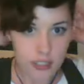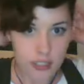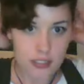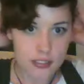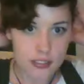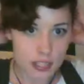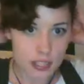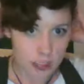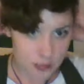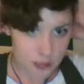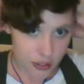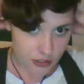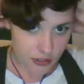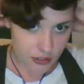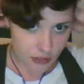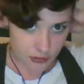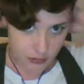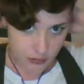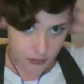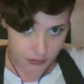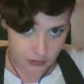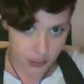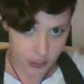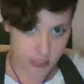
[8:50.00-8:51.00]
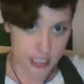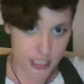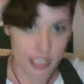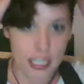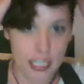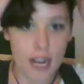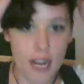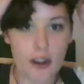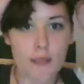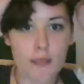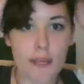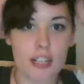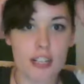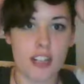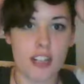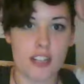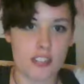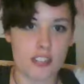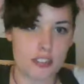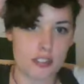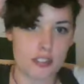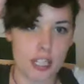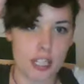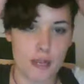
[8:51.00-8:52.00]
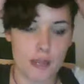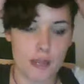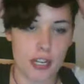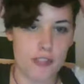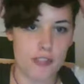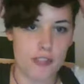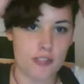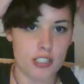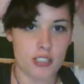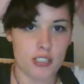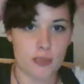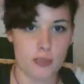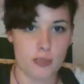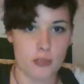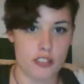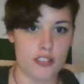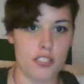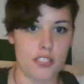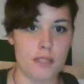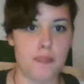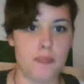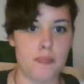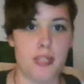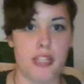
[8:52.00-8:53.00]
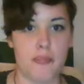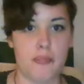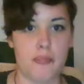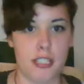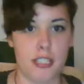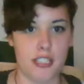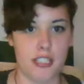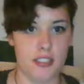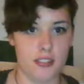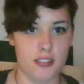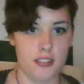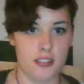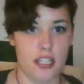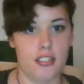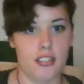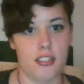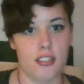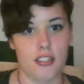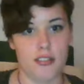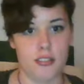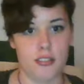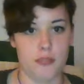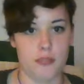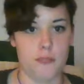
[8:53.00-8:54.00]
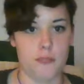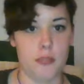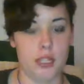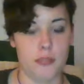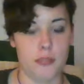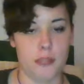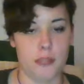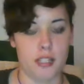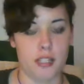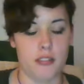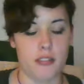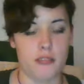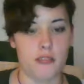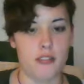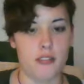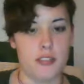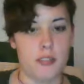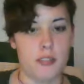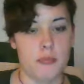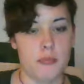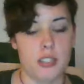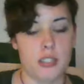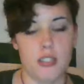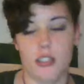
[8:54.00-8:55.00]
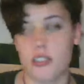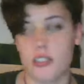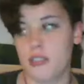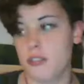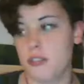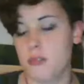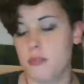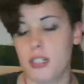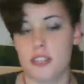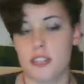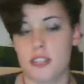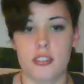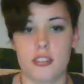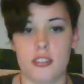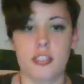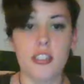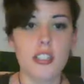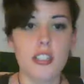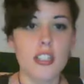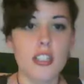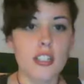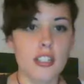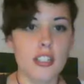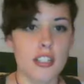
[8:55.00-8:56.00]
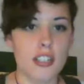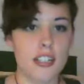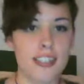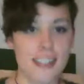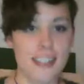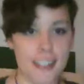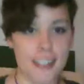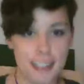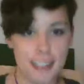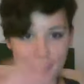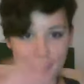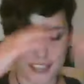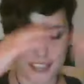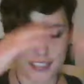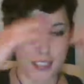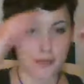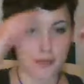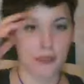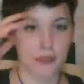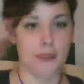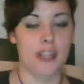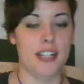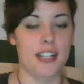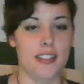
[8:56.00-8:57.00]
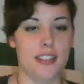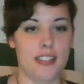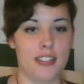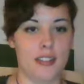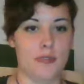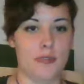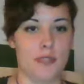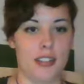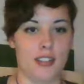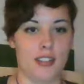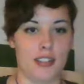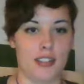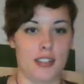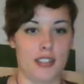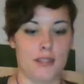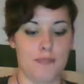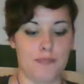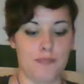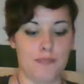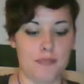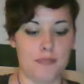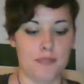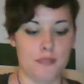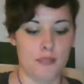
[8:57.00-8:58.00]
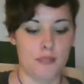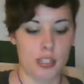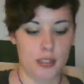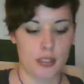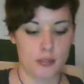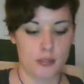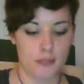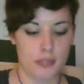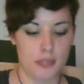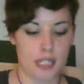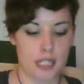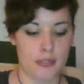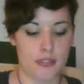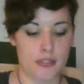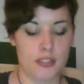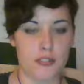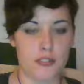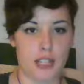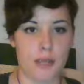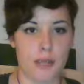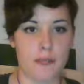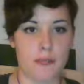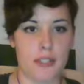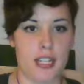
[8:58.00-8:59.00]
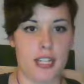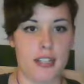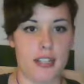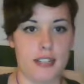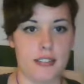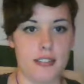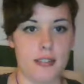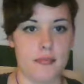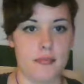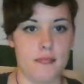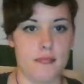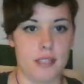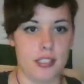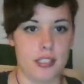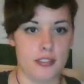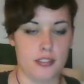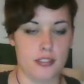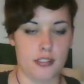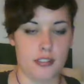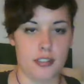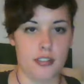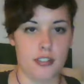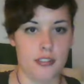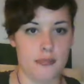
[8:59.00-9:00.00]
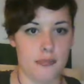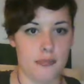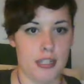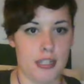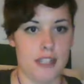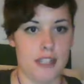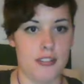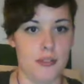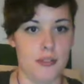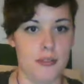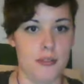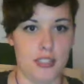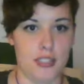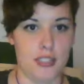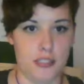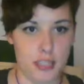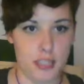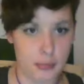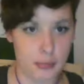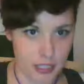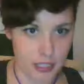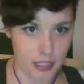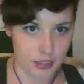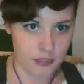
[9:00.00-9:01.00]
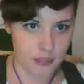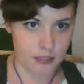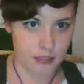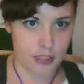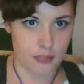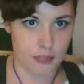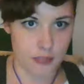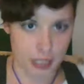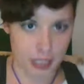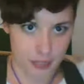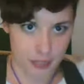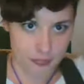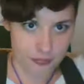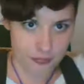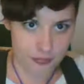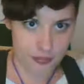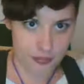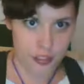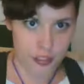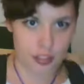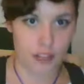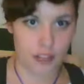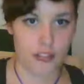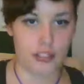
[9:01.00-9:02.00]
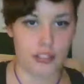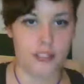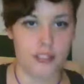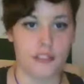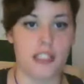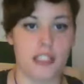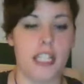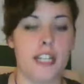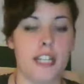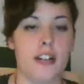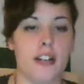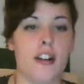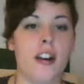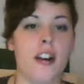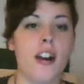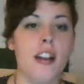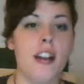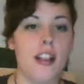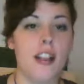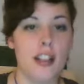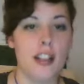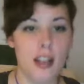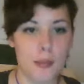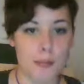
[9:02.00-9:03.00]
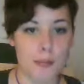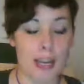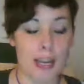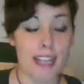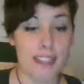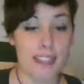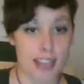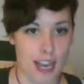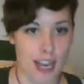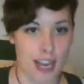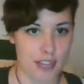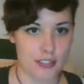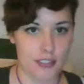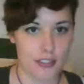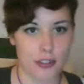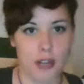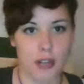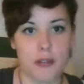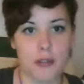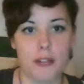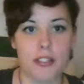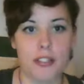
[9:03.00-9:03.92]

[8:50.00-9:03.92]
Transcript: Because I'm just doing fun there. Now my outfit looks more steampunk because, actually, this is part of my steampunk costume, actually. Because I'm going to be wearing this with, my striped tights and my skirt and my utility belt and all my other gear. But yeah, so I'm